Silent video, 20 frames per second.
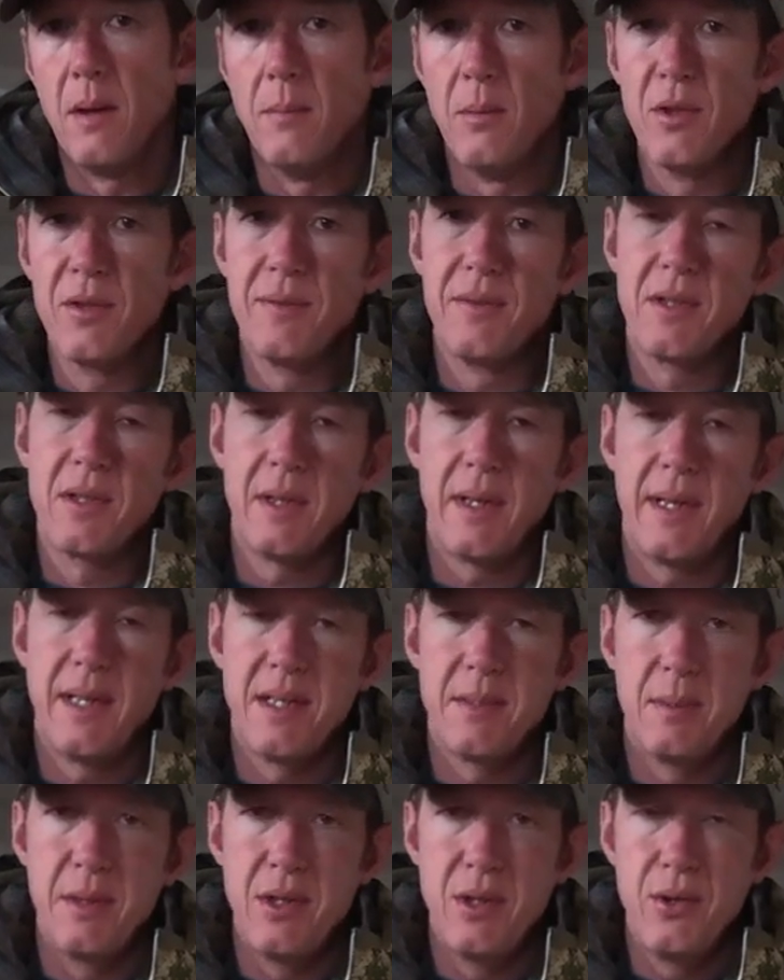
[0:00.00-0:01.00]
Now most of his
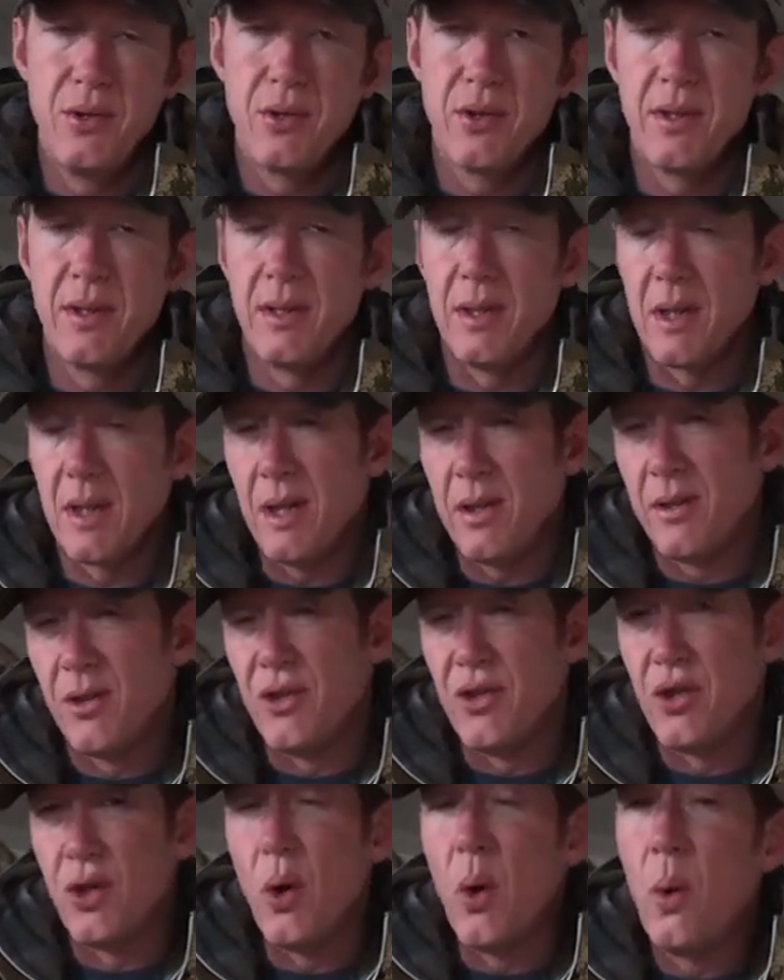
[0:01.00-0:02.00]
clients been using the
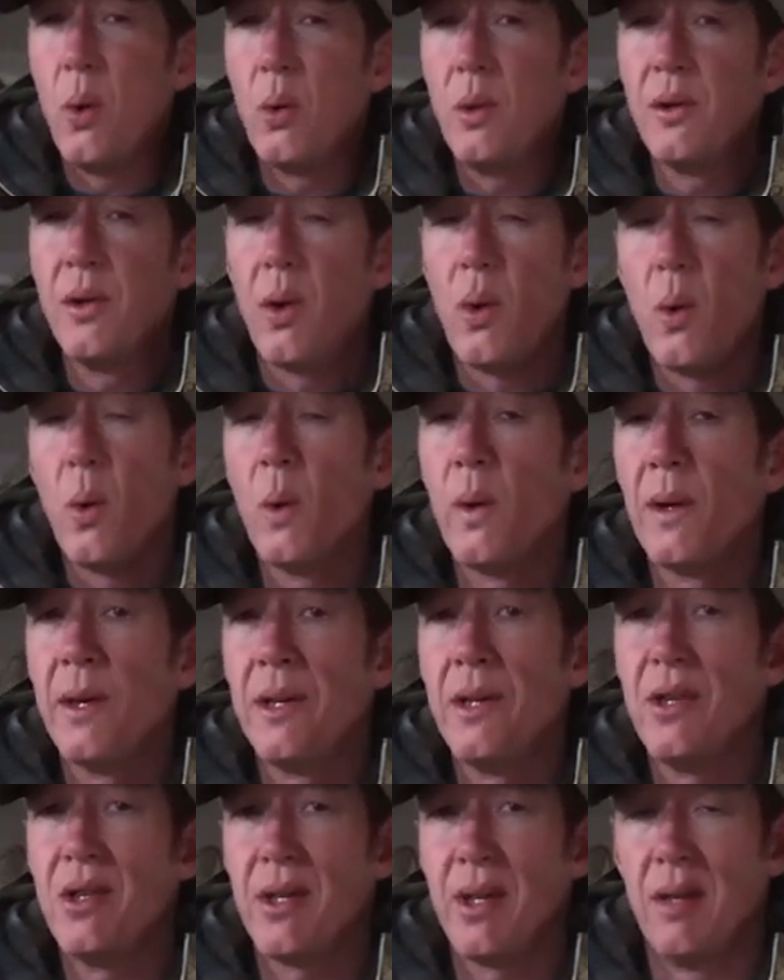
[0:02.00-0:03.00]
colors gold,
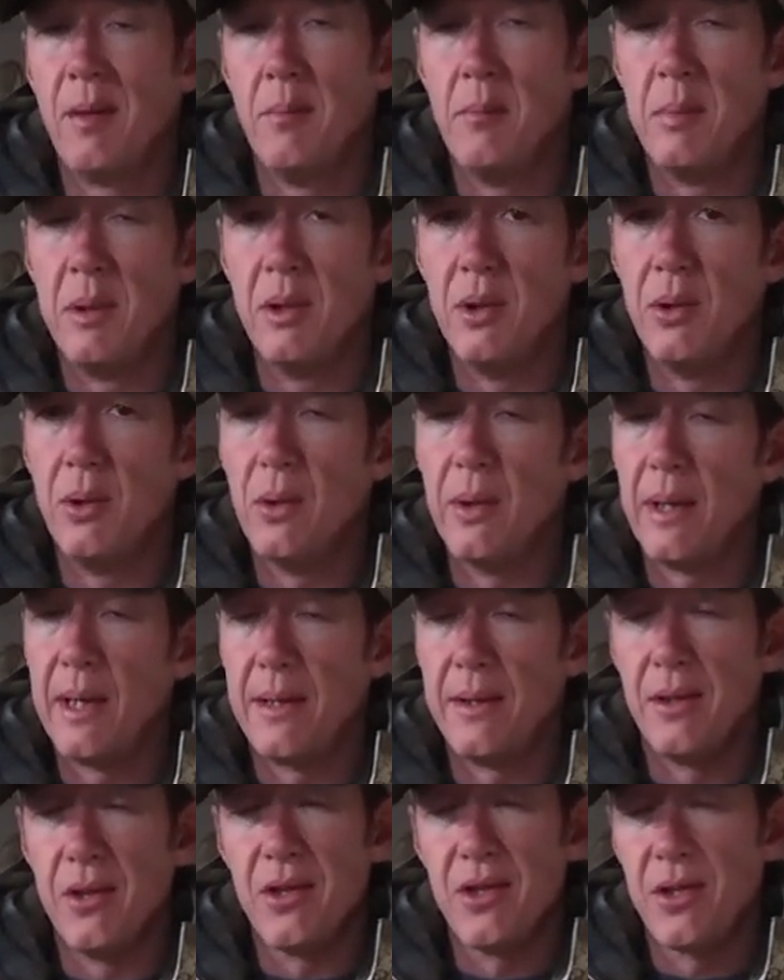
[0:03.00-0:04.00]
orange, and blue.
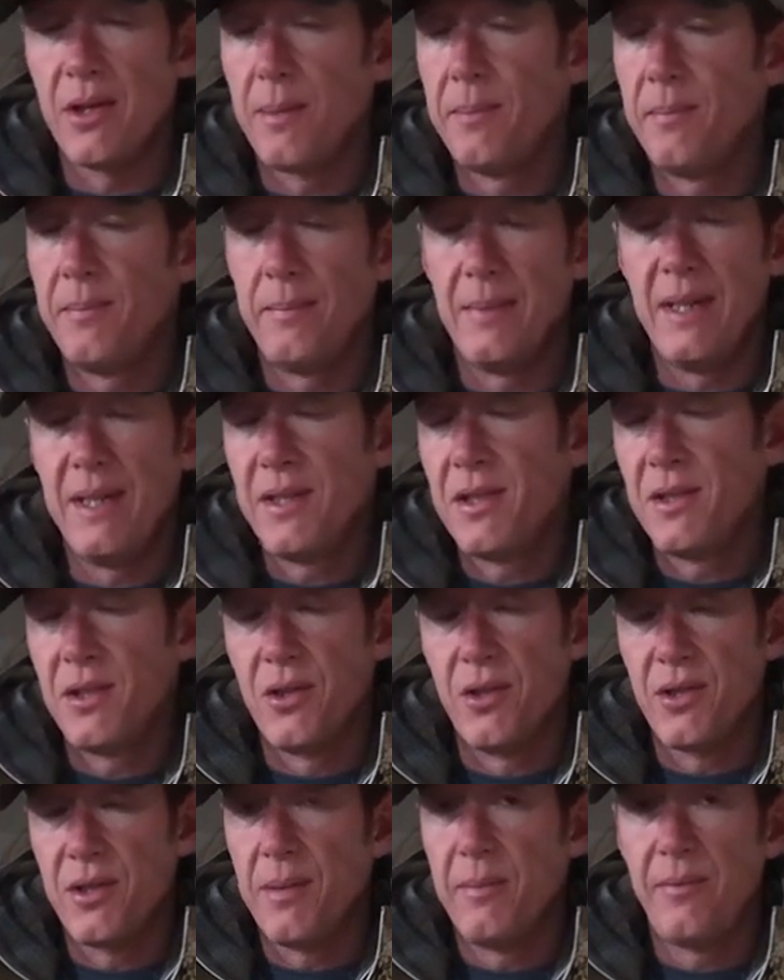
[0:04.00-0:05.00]
And he says
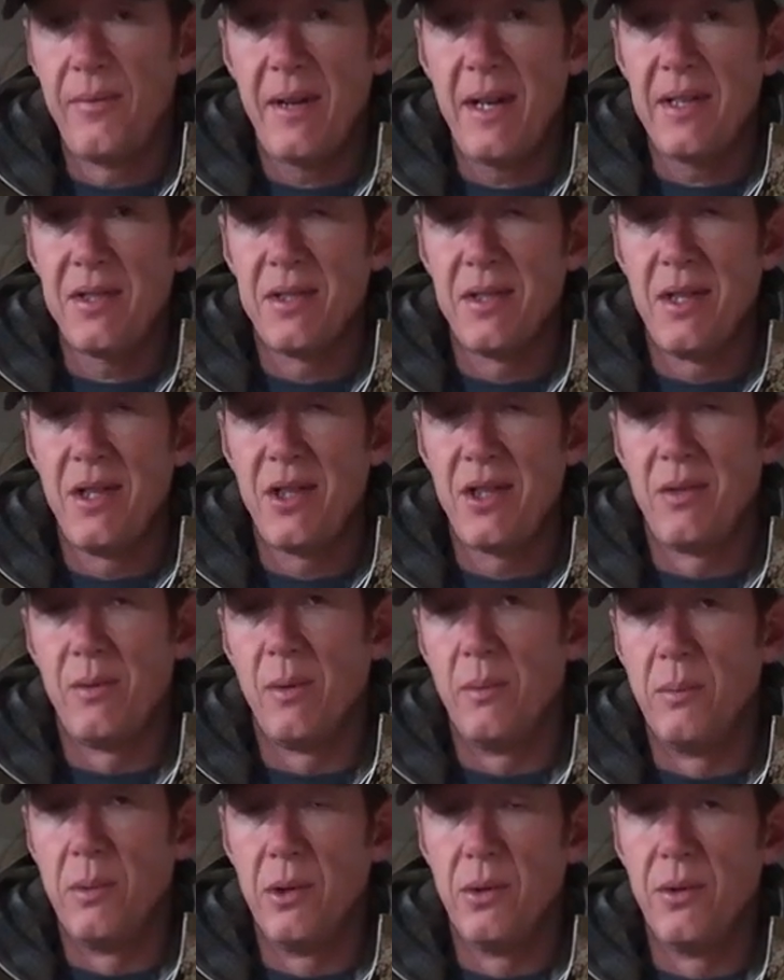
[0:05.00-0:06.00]
there's some fascination
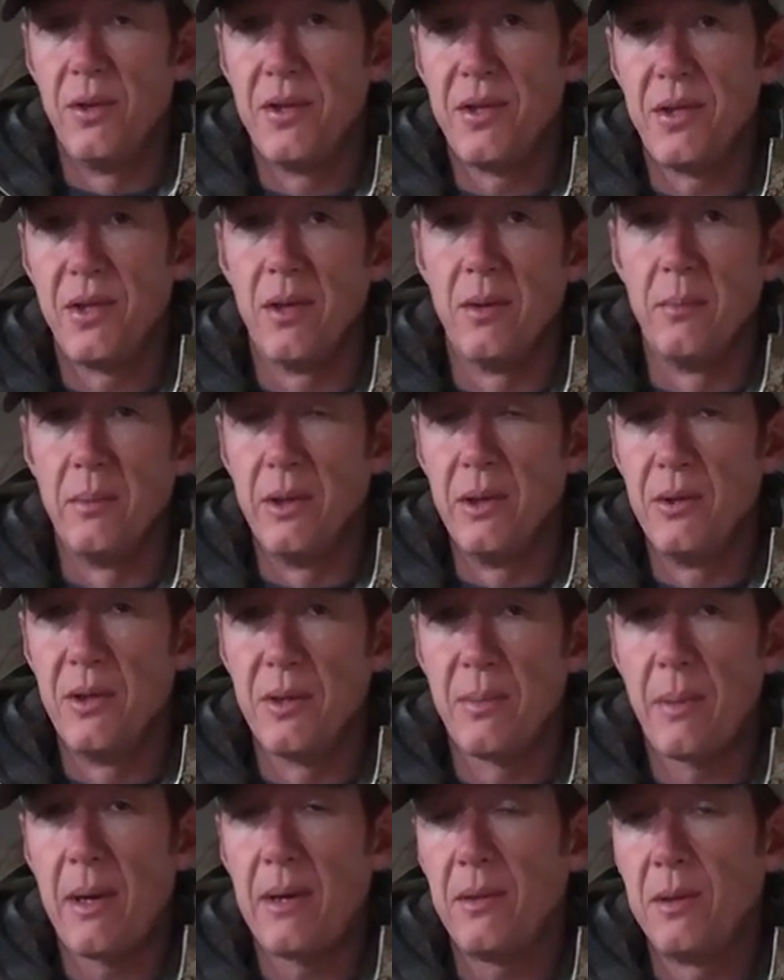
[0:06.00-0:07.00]
with blue this year. Blue
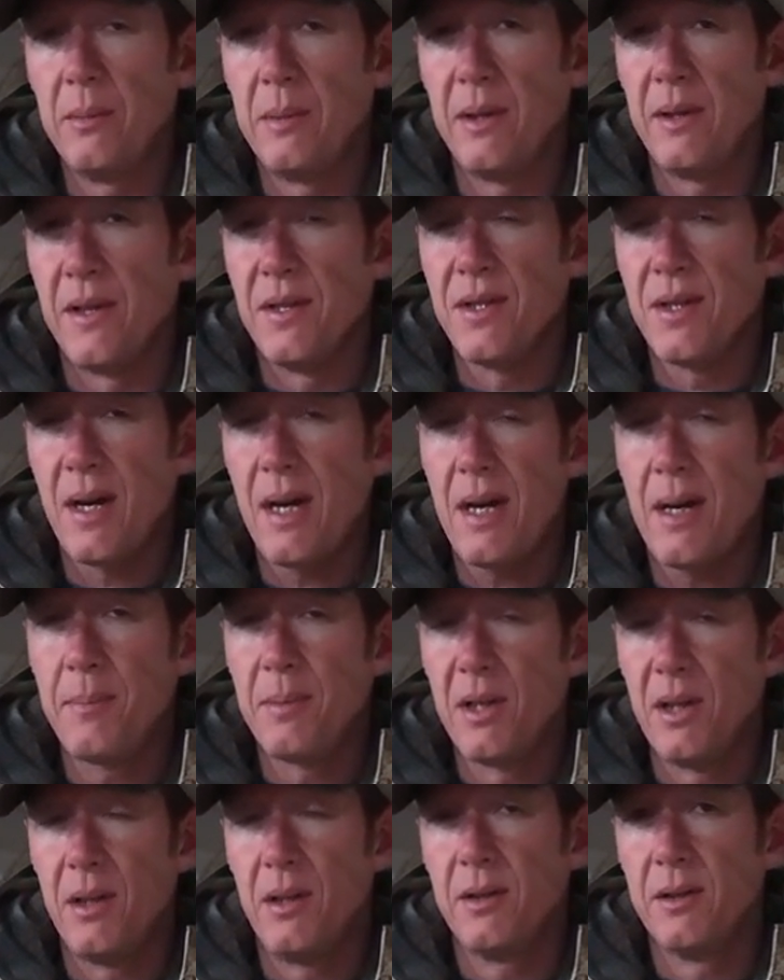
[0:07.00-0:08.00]
has probably been the
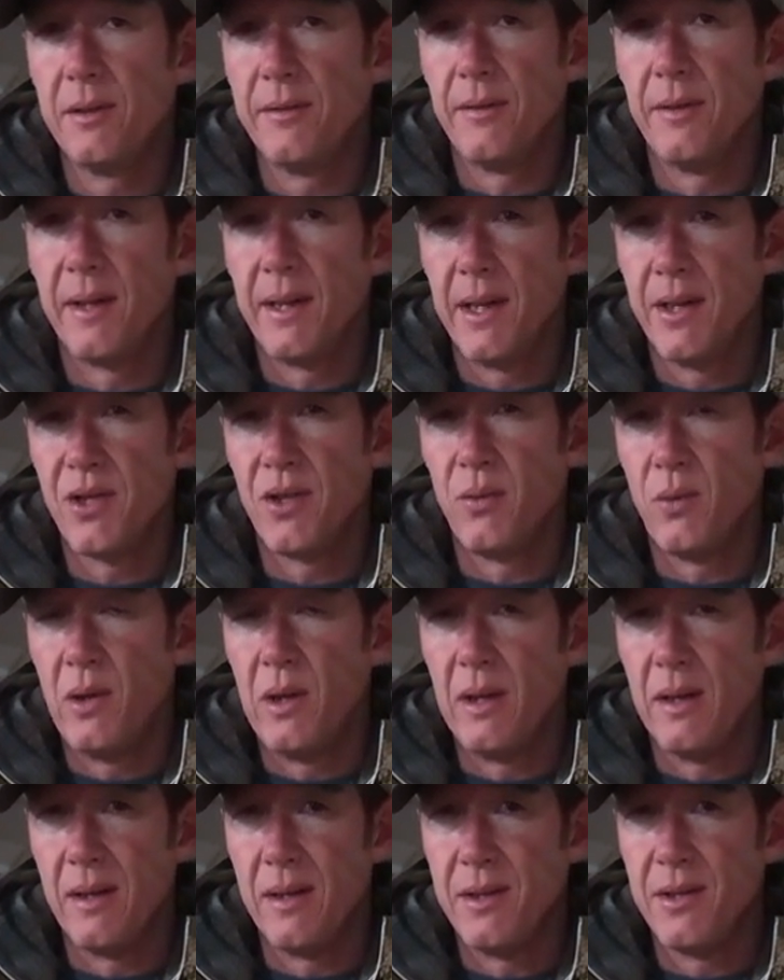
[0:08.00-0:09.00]
top color for catching
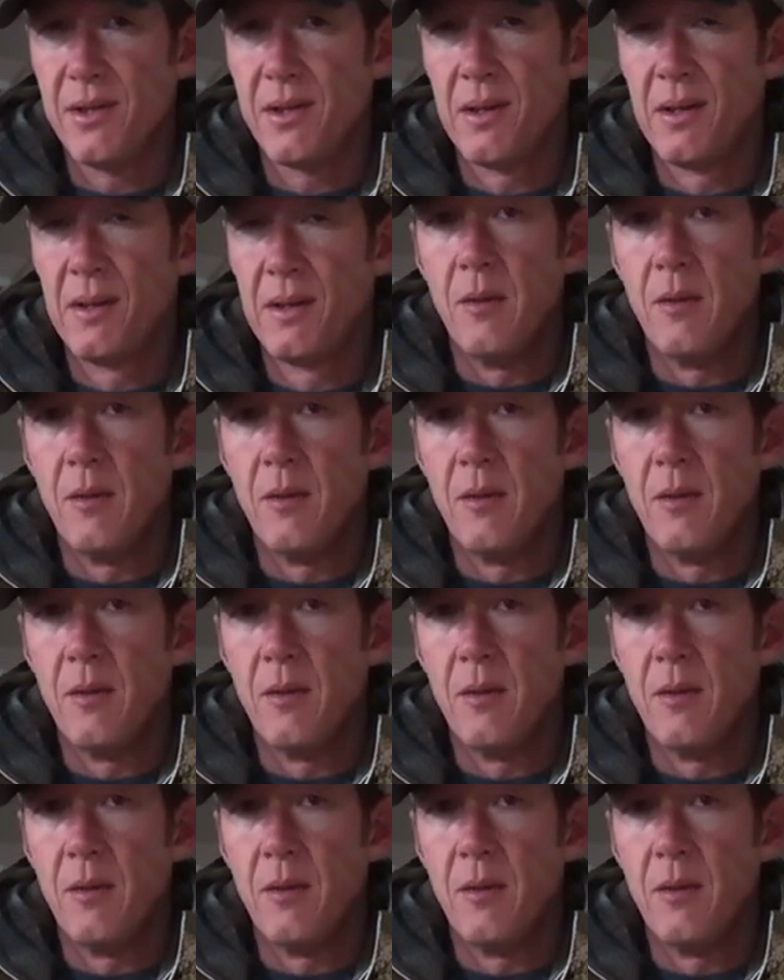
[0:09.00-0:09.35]
walleyes.